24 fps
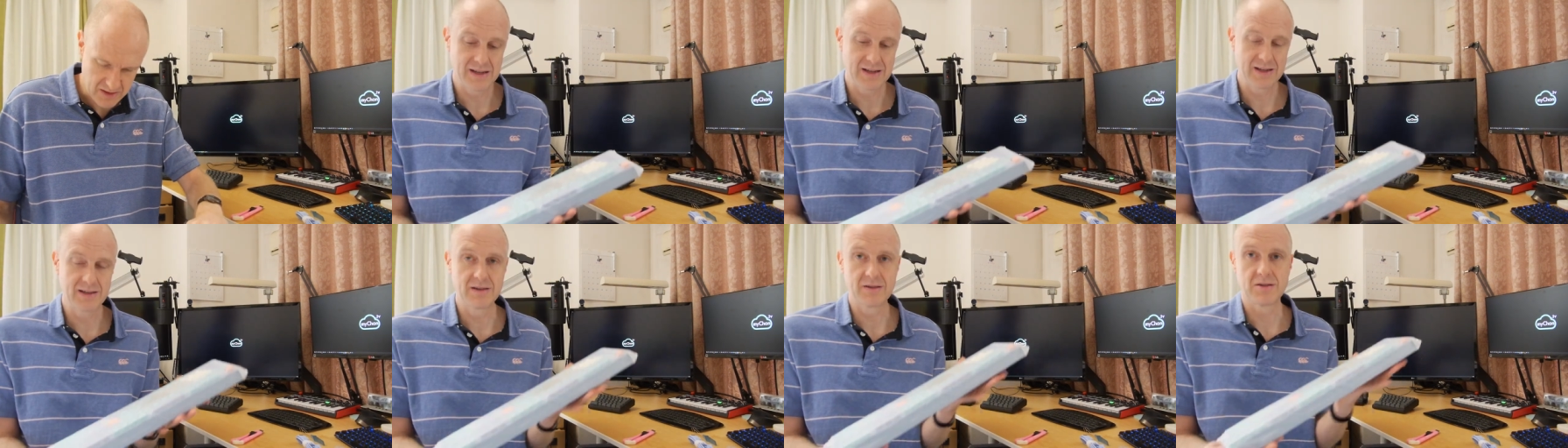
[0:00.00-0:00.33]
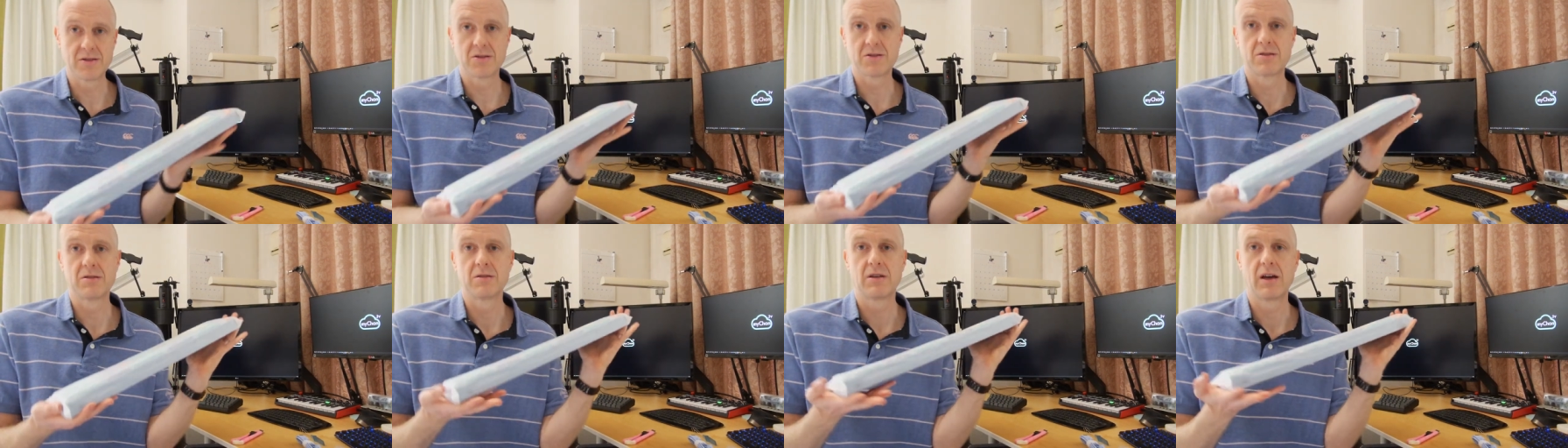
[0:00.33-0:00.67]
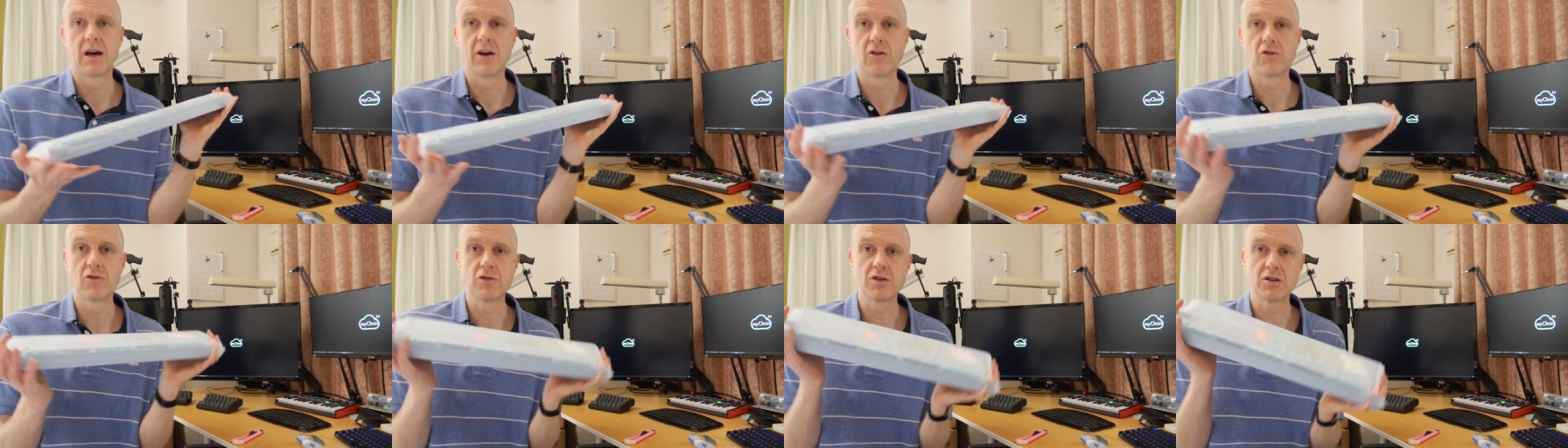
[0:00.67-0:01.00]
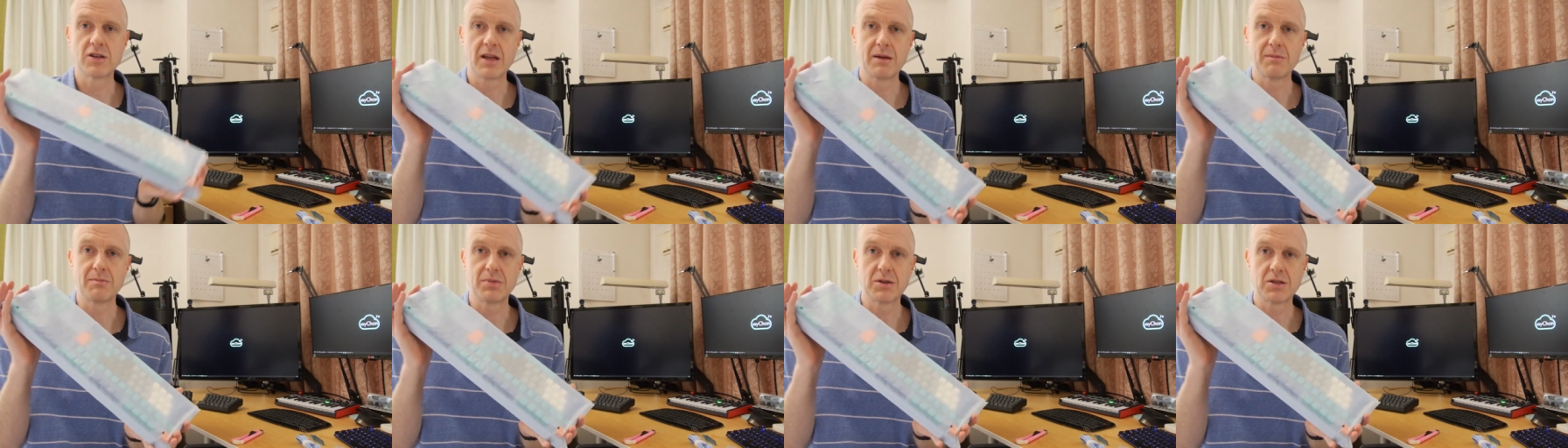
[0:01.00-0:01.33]
It is
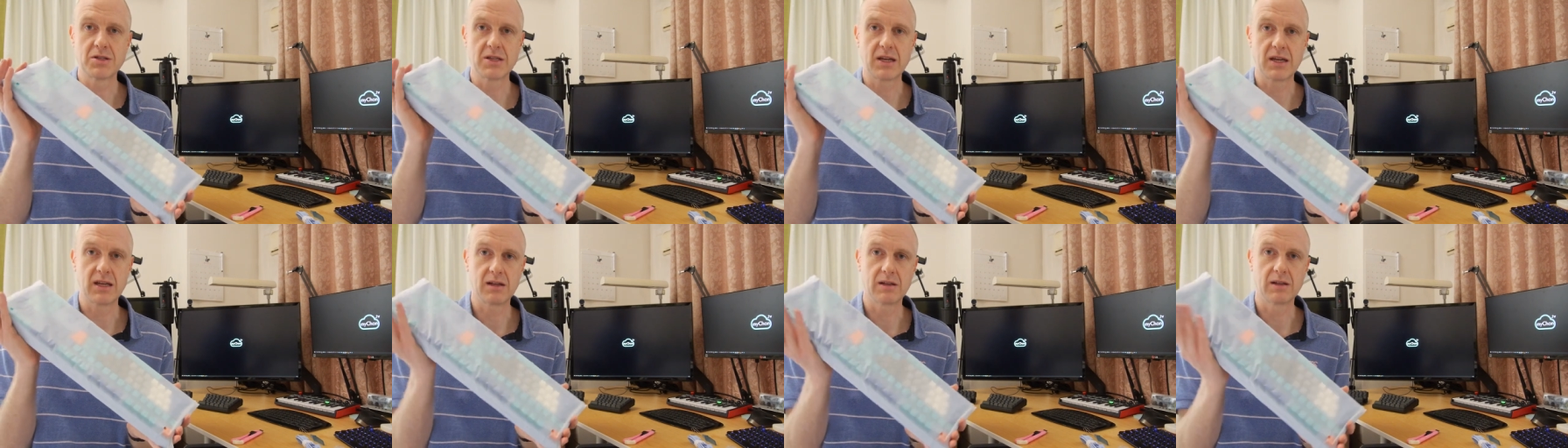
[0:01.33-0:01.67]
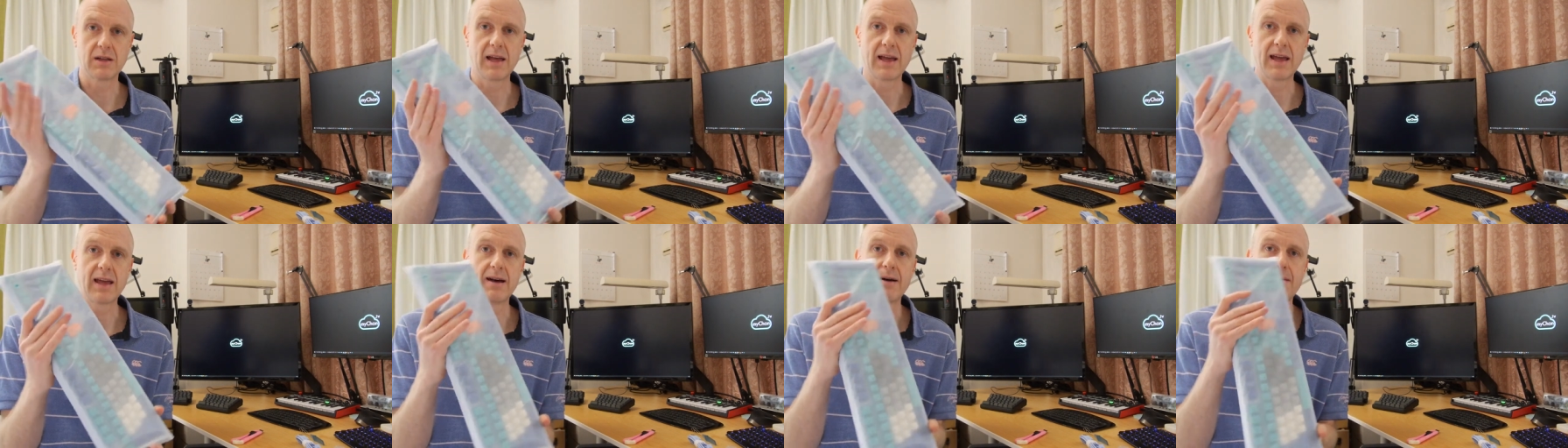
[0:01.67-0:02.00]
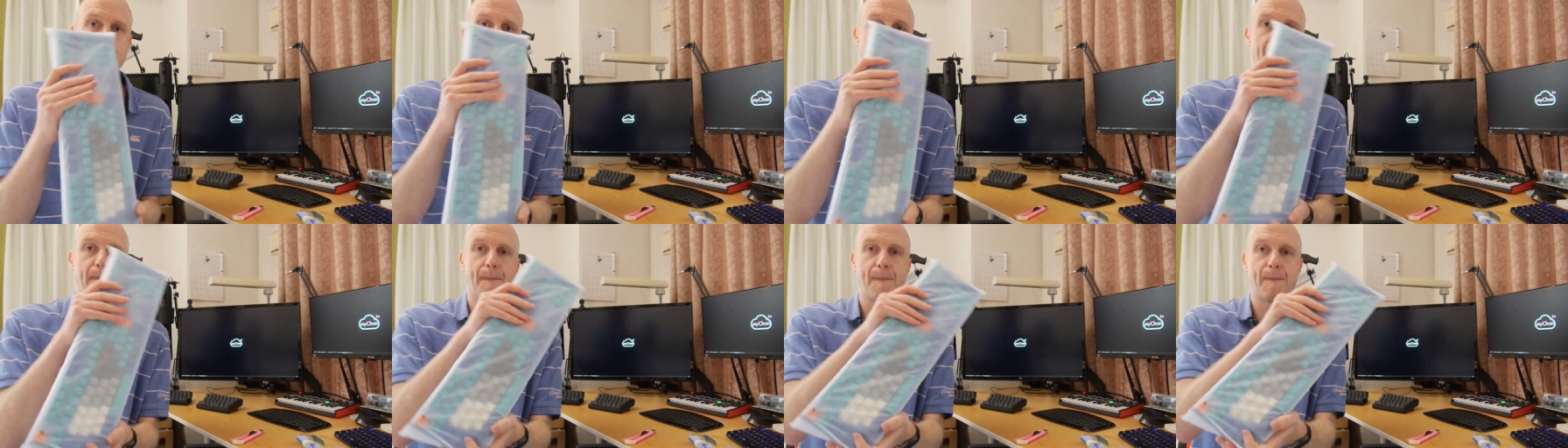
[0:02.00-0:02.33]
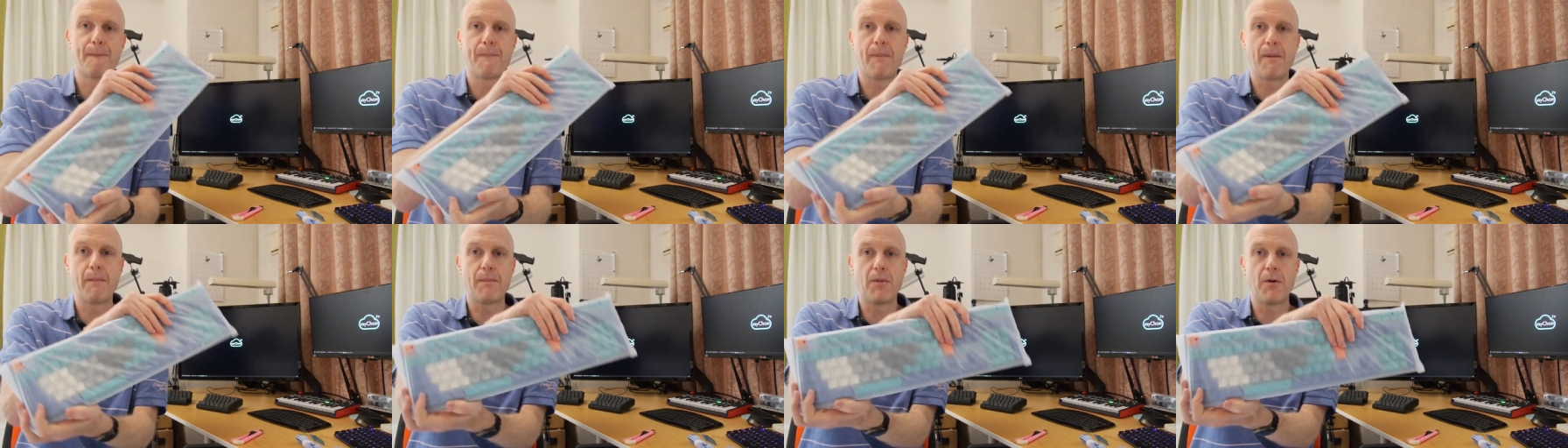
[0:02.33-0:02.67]
110% layout.
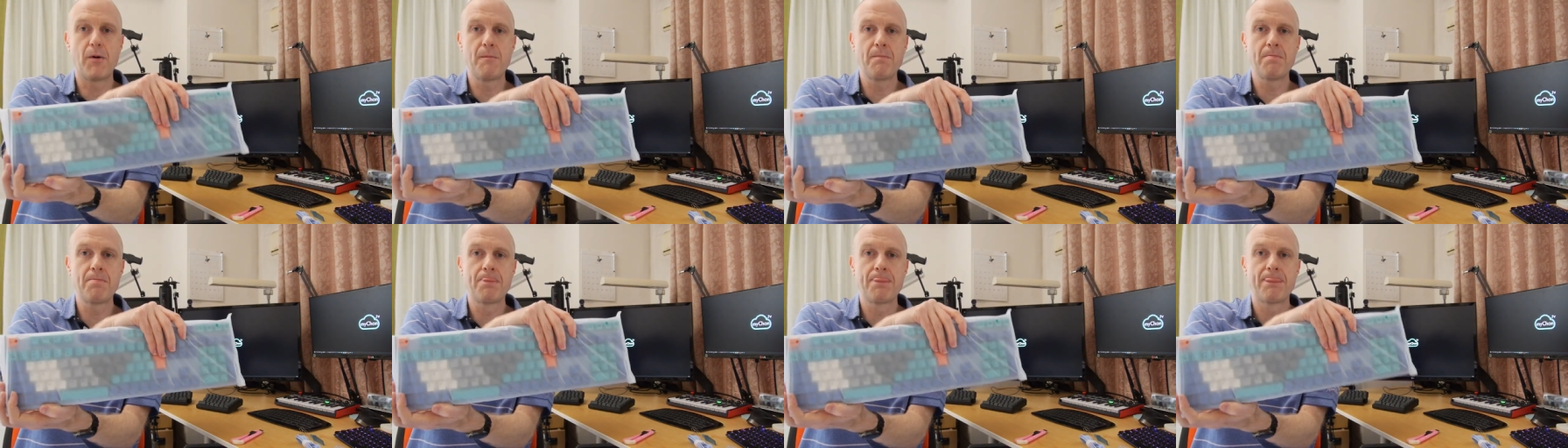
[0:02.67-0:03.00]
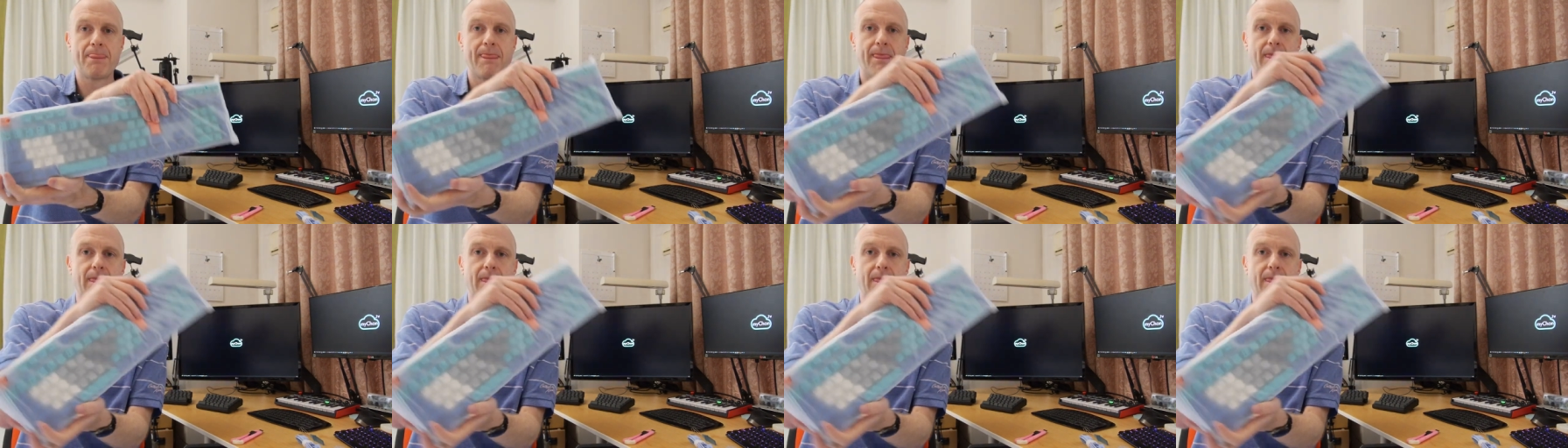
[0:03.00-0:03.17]
Boom.